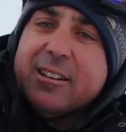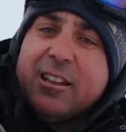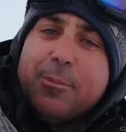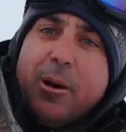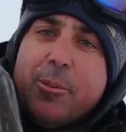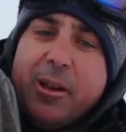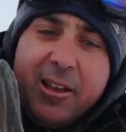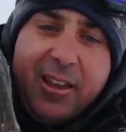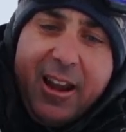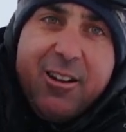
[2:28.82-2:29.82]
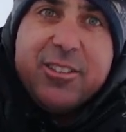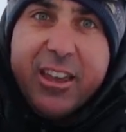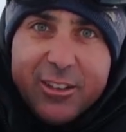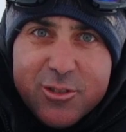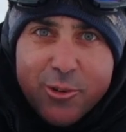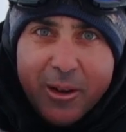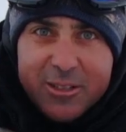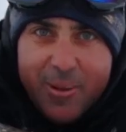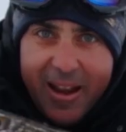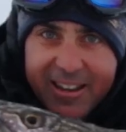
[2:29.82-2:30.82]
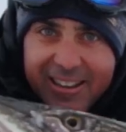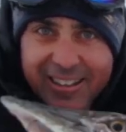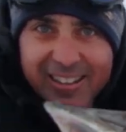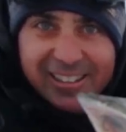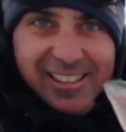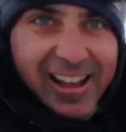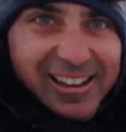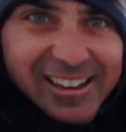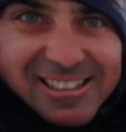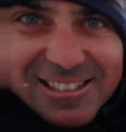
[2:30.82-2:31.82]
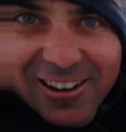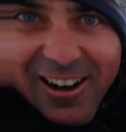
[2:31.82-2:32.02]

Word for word: on a tip up. Aaron, thank you so much, man. You're welcome, buddy. That is